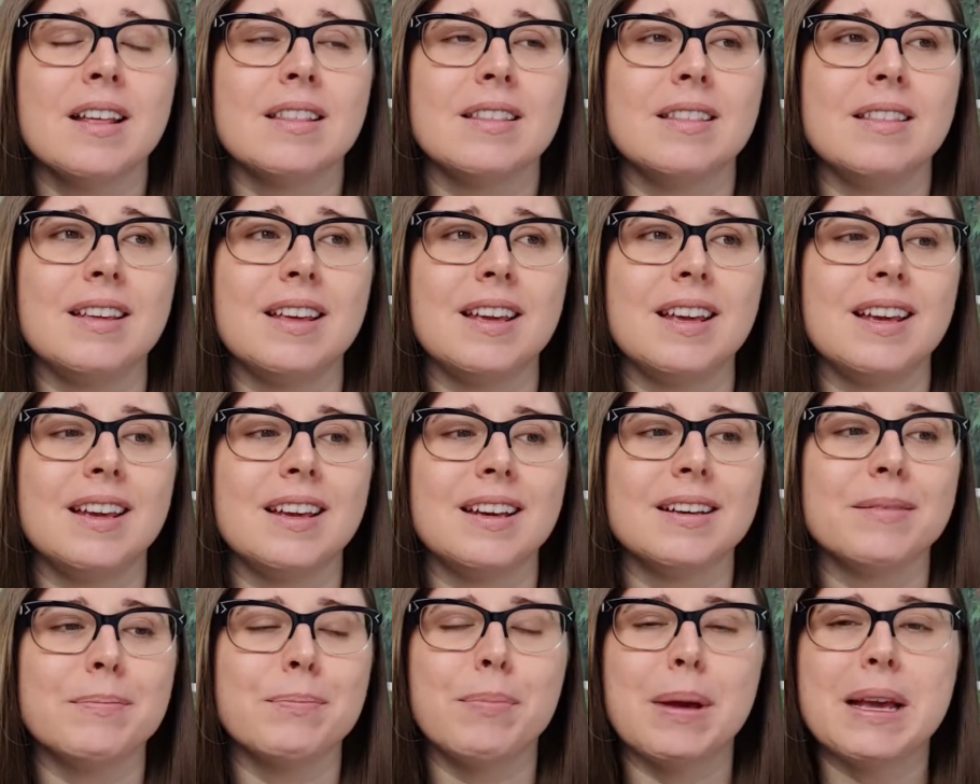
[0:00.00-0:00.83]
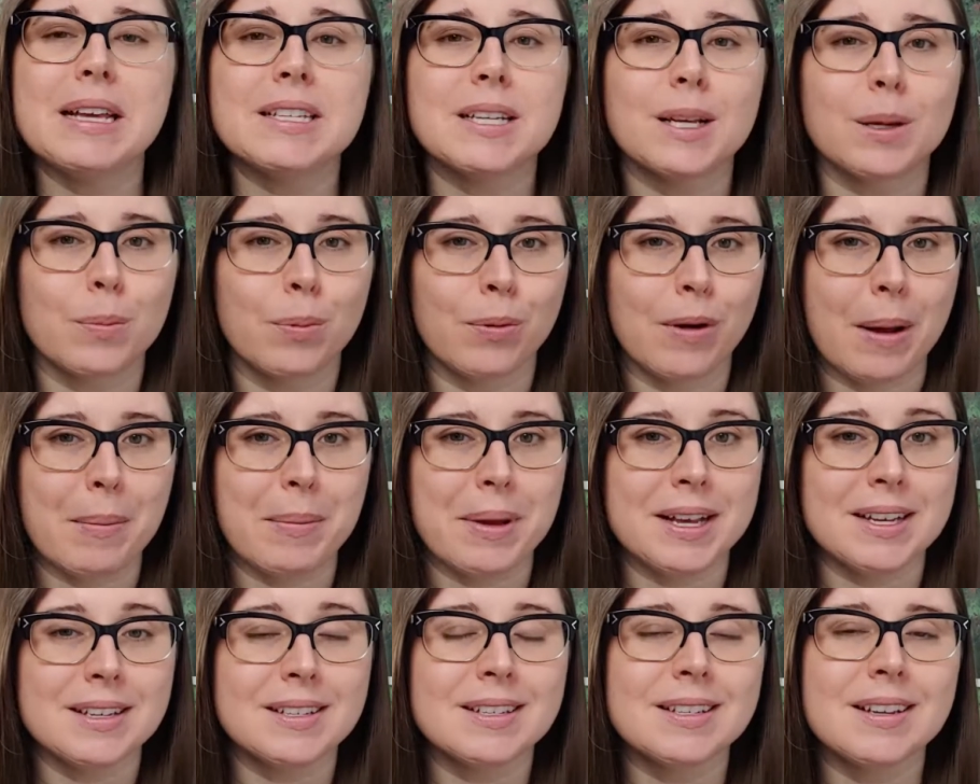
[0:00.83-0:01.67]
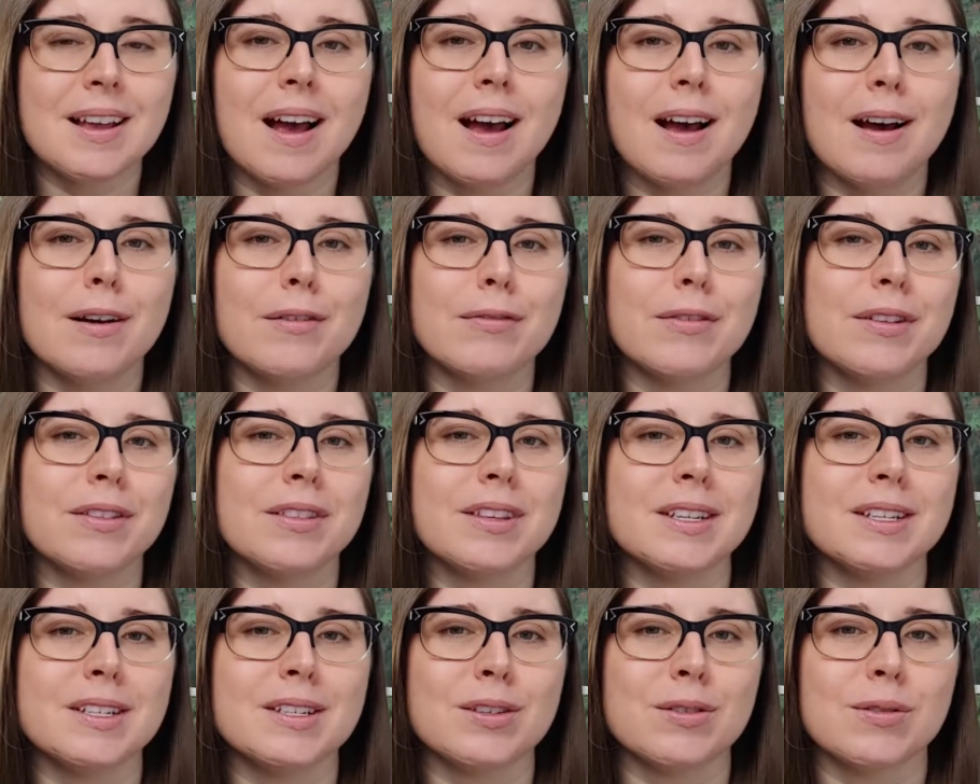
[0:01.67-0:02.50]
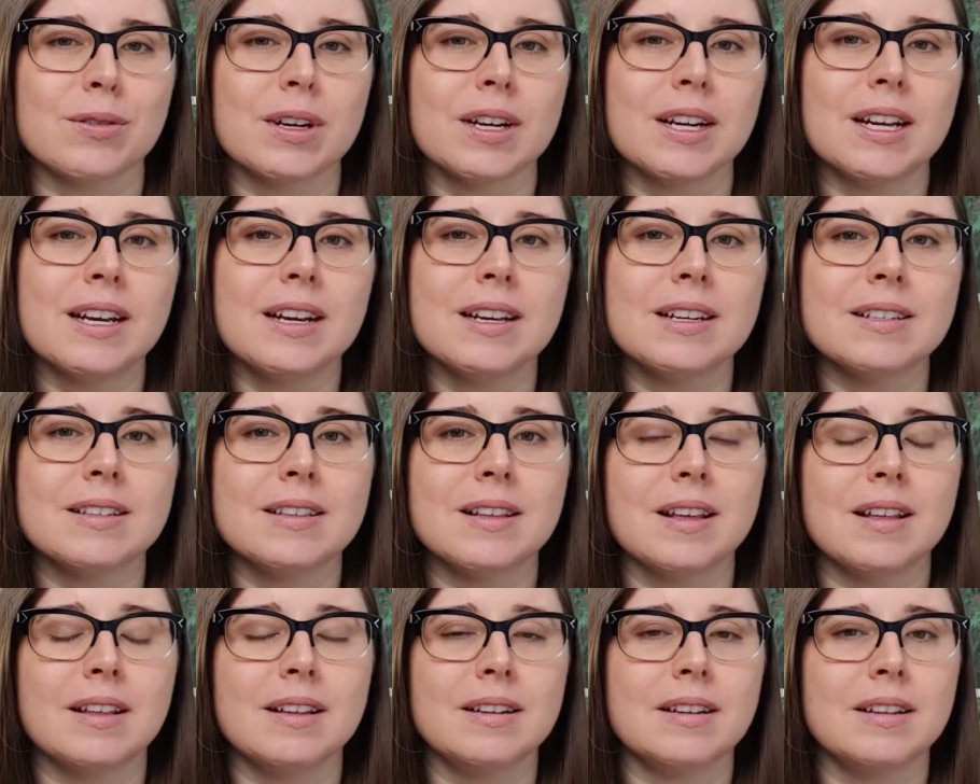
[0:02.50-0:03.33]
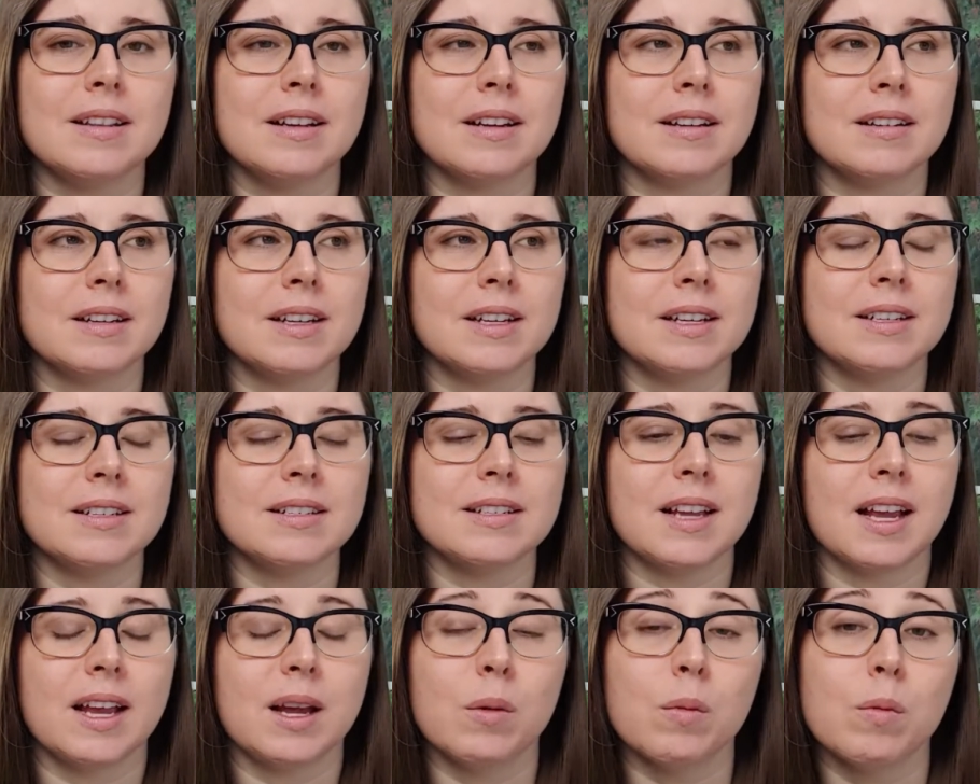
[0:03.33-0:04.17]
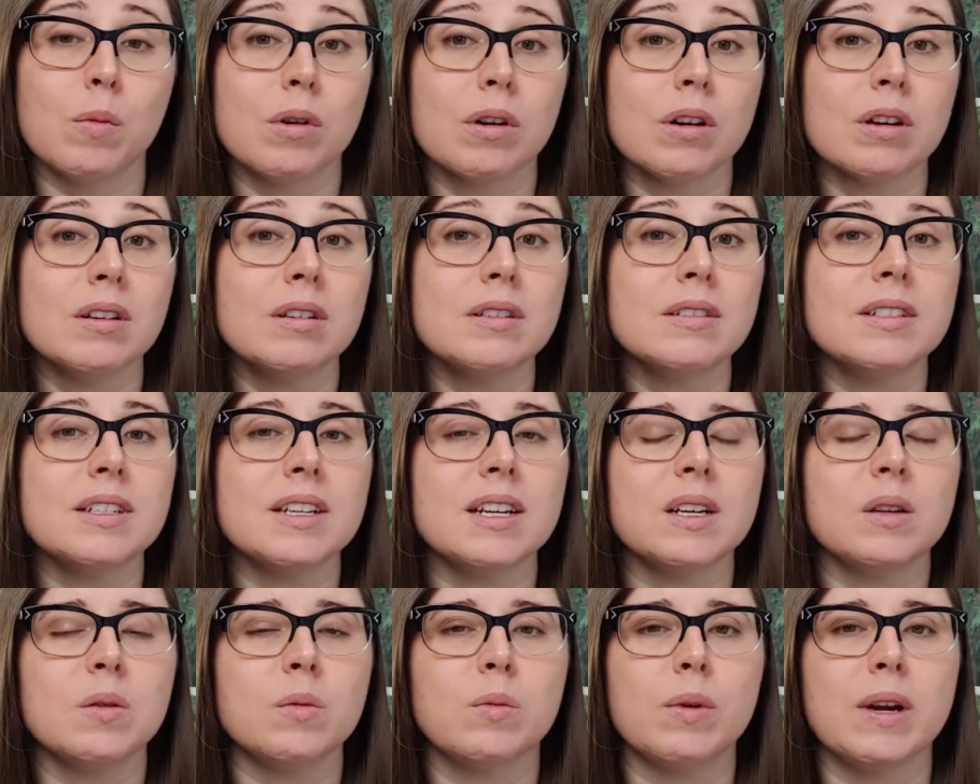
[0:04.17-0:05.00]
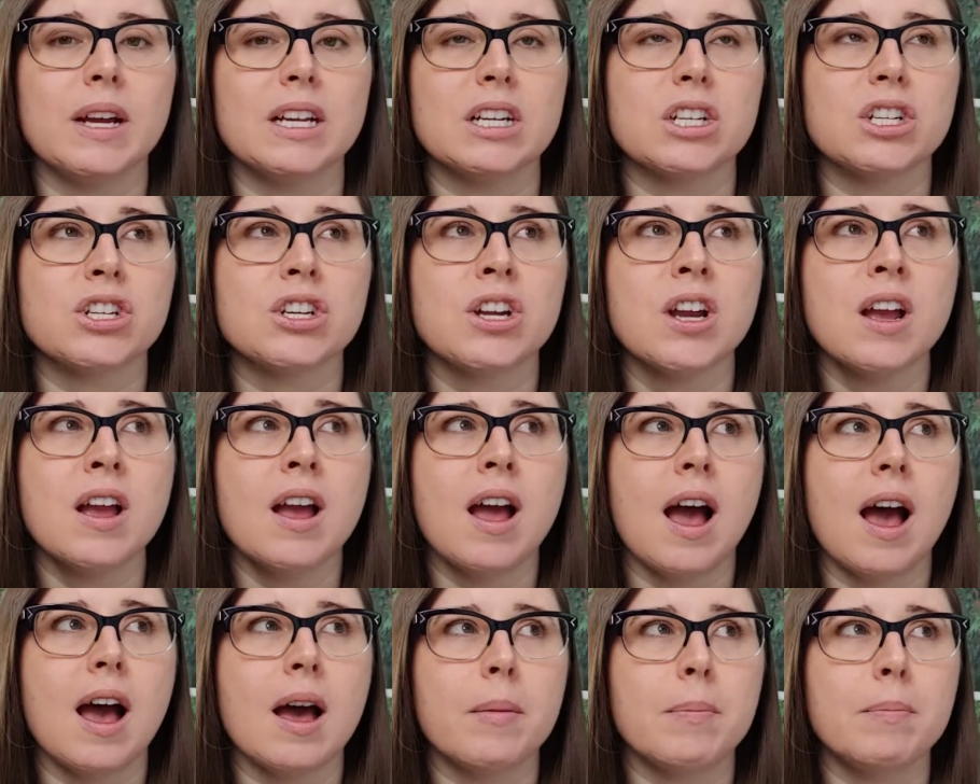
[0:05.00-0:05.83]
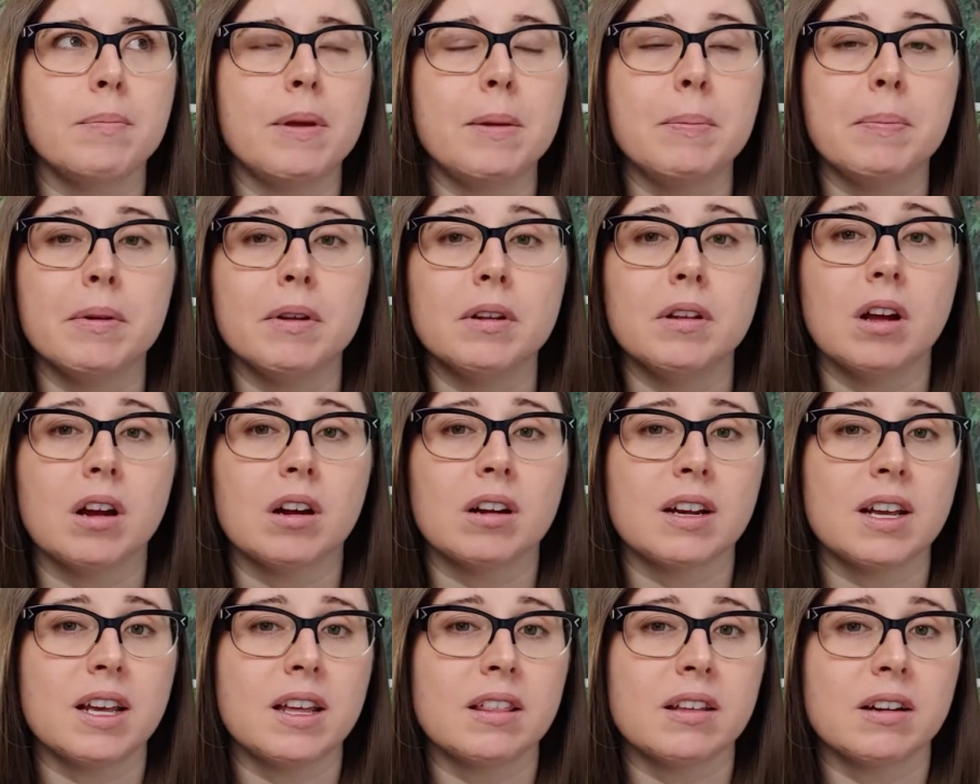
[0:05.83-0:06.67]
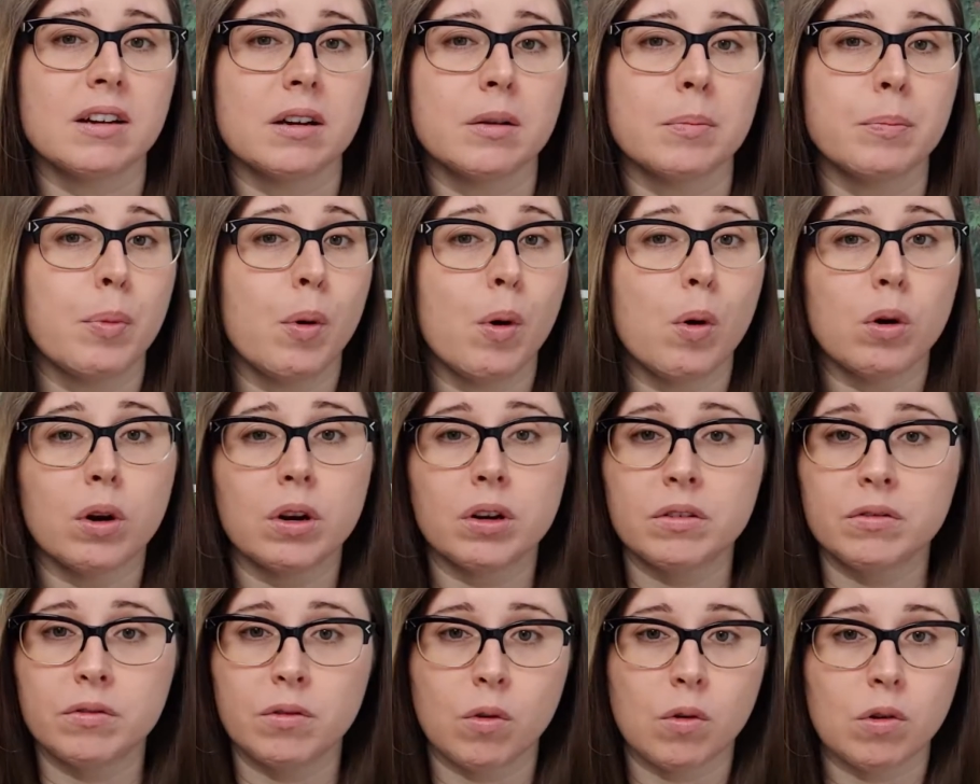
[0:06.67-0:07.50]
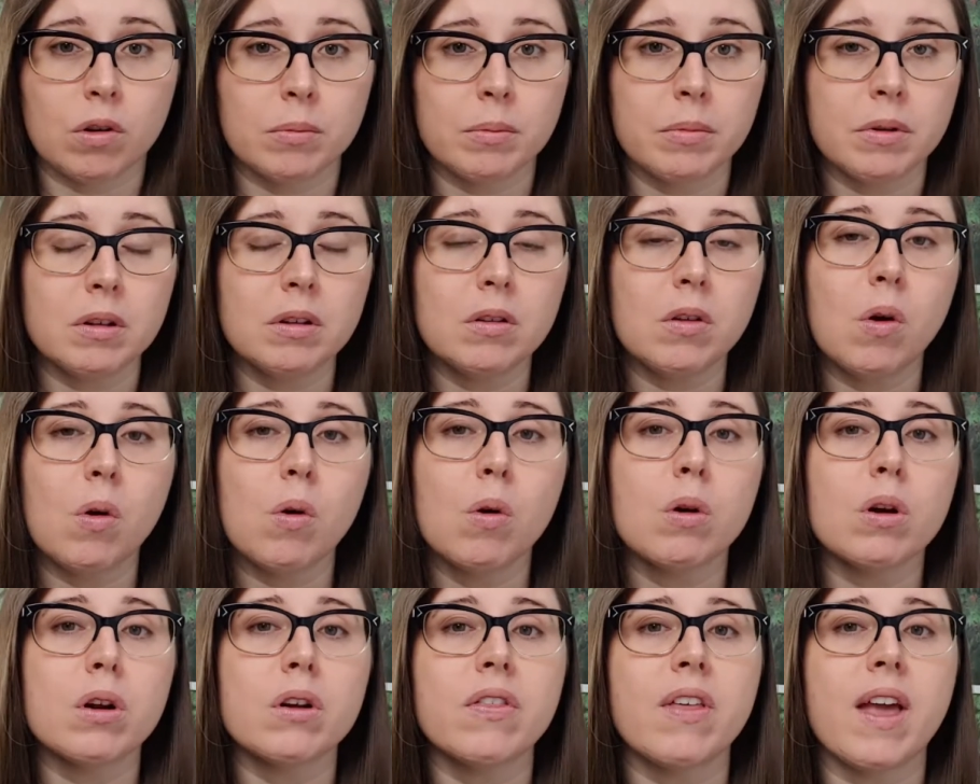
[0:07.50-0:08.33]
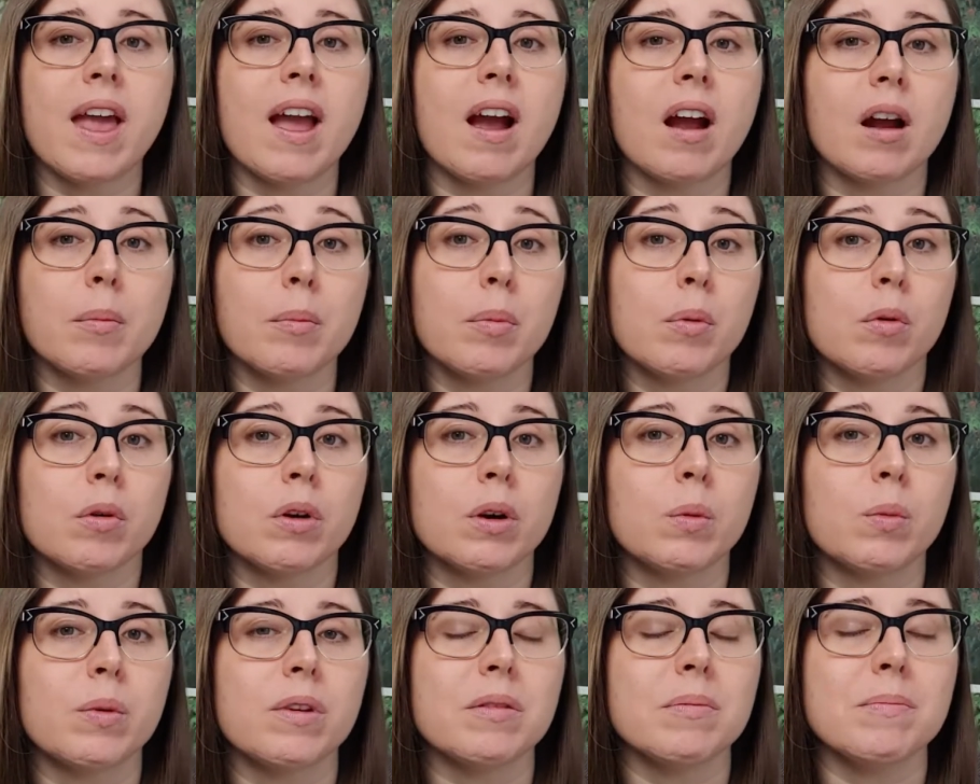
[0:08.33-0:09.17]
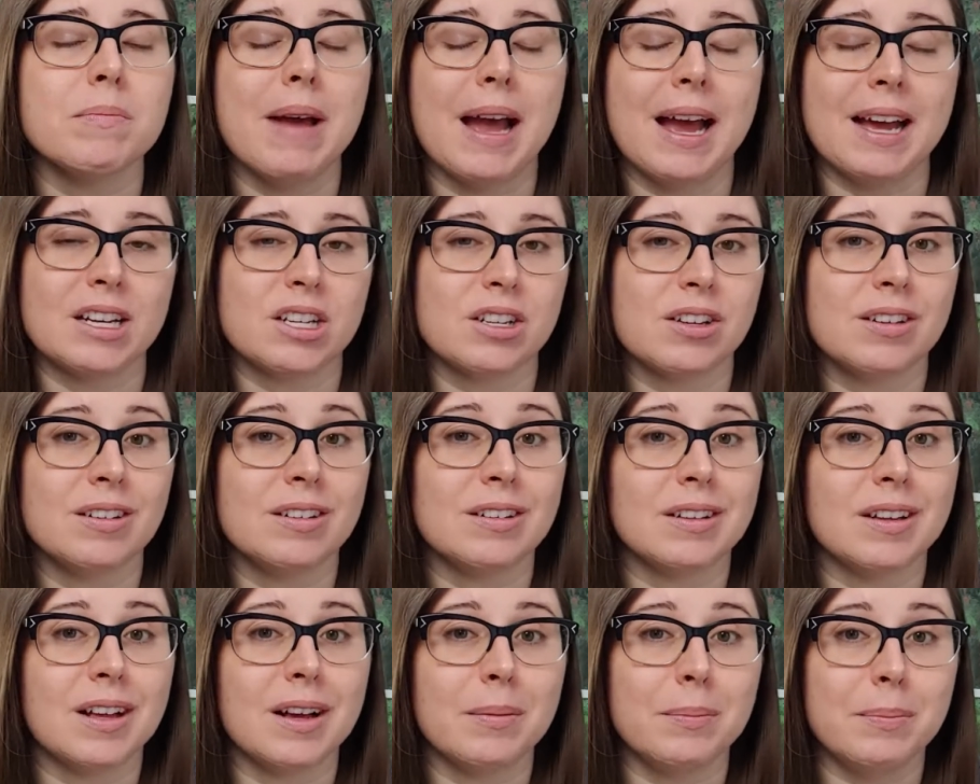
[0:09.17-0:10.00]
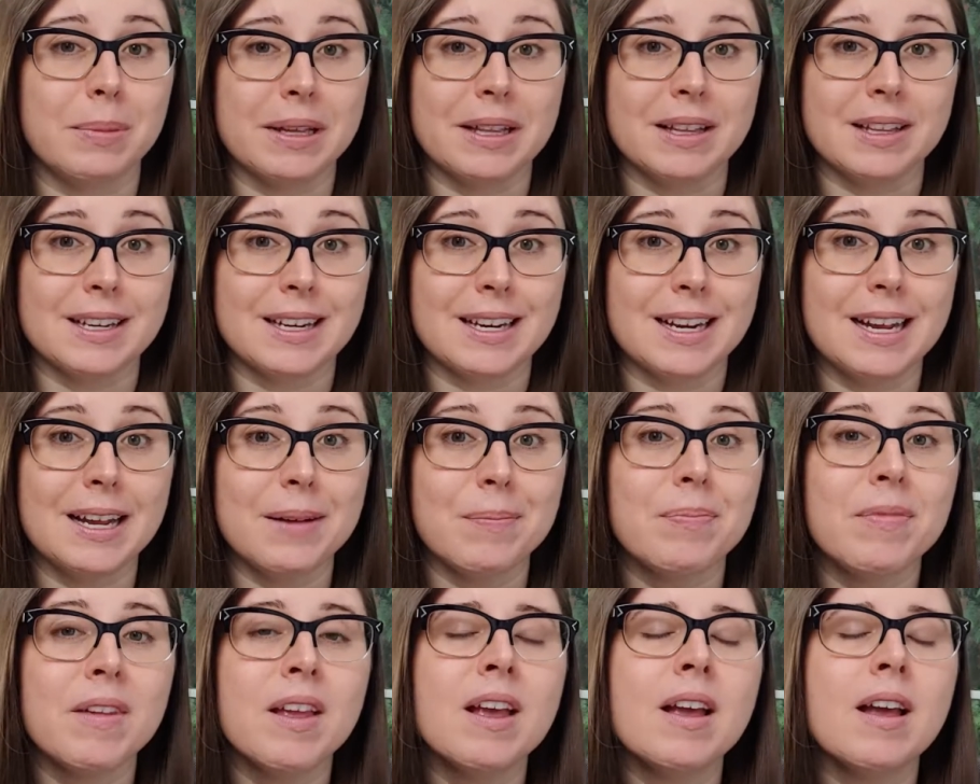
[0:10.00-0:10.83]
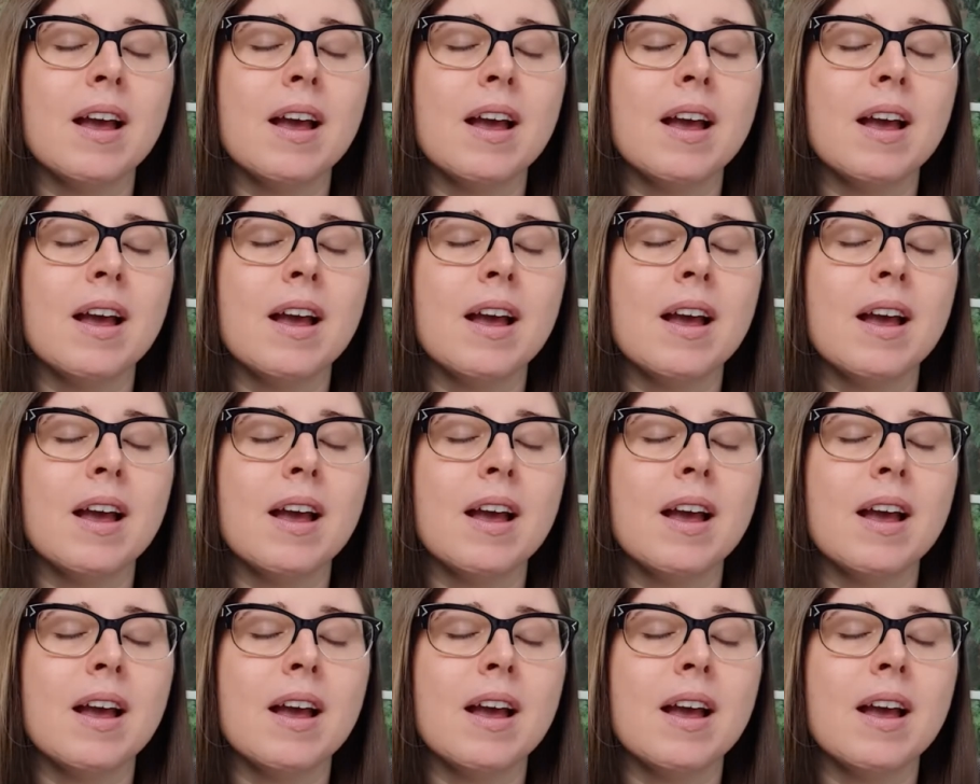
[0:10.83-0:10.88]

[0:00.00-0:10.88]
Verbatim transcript: The basic premise of this story is that there is a world in which um, people are either born normal or they are born with magical ability,